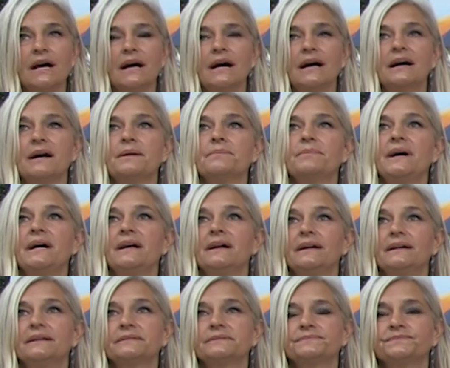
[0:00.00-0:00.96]
Um,
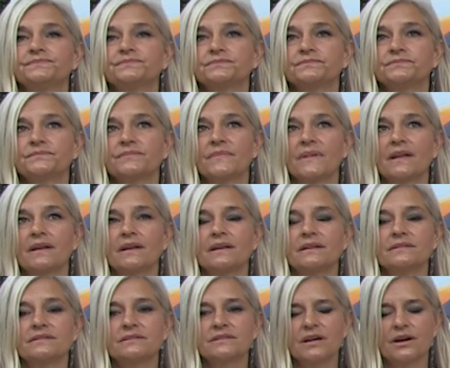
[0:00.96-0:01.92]

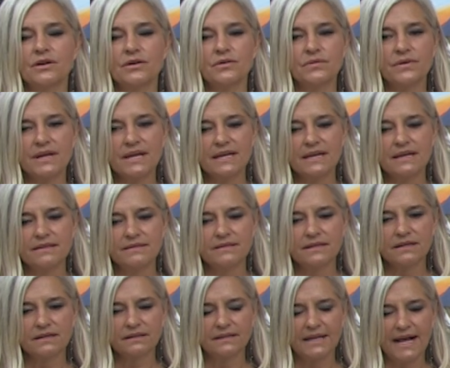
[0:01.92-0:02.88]
so, in
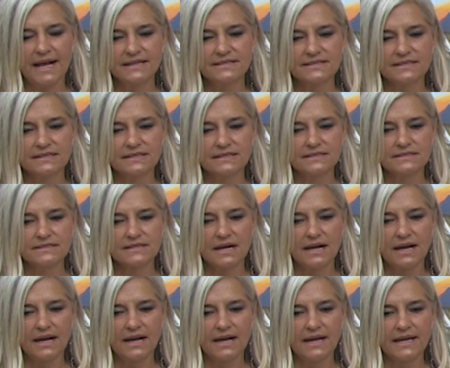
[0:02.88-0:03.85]
the classes,
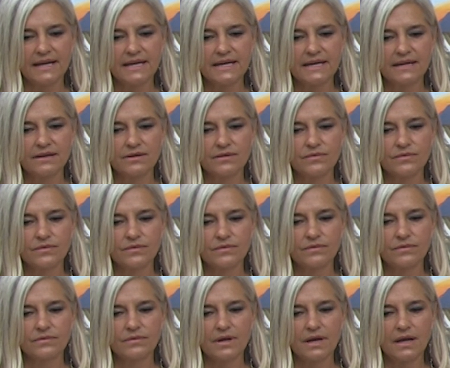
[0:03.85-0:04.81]
I
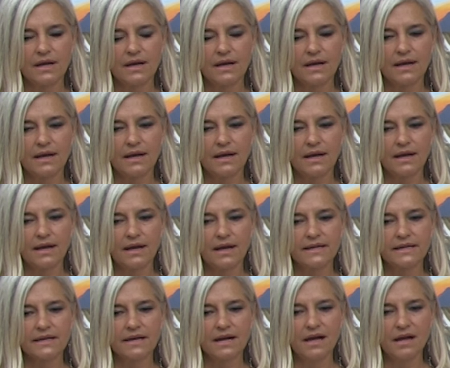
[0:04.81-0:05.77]

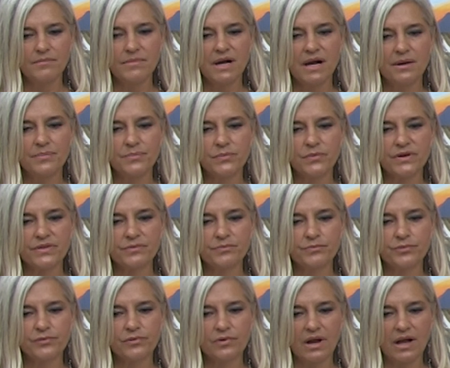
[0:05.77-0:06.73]
I come up with
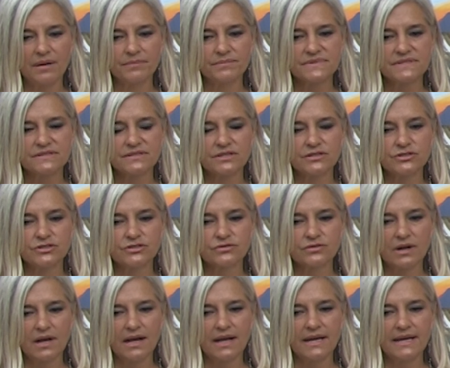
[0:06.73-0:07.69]
prompts to
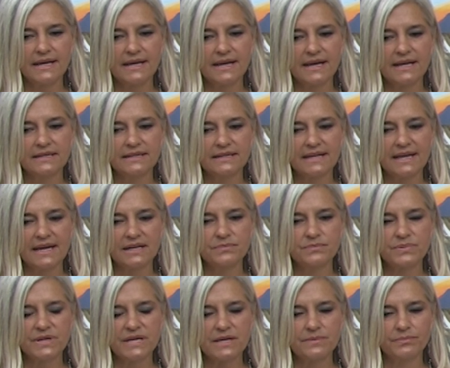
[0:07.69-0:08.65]
try and
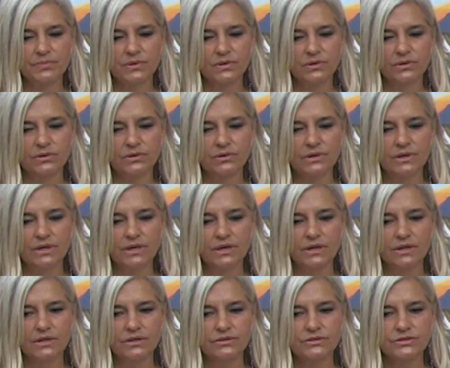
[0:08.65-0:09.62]
get people
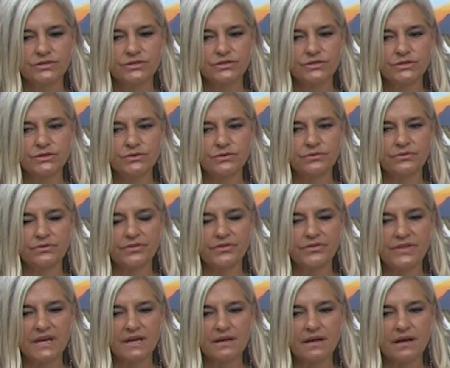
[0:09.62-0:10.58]
to
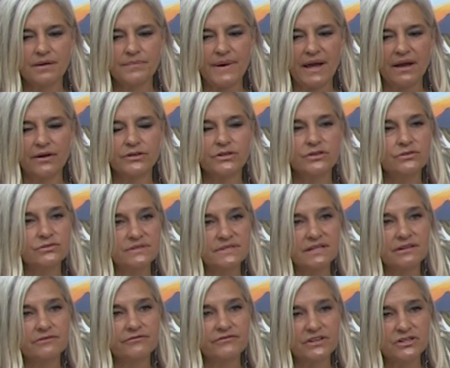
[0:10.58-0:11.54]
think about
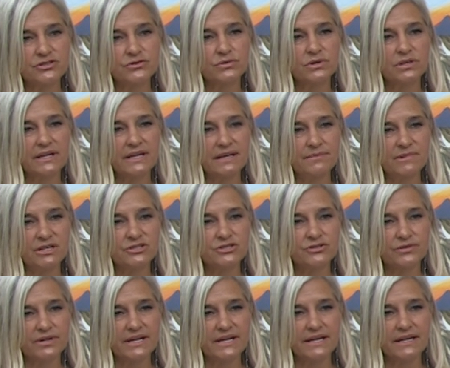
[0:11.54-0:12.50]
using visual
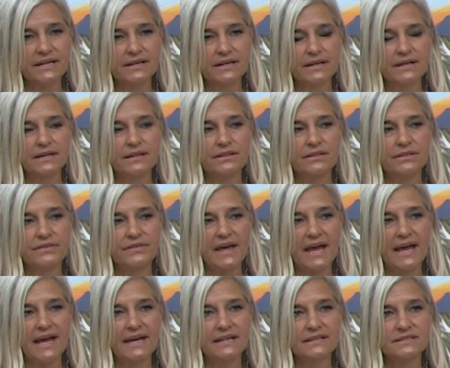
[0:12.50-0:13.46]
imagery
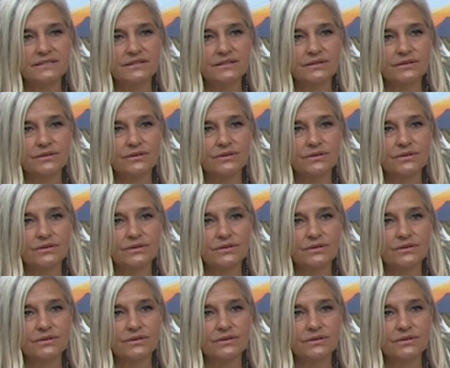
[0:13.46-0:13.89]
that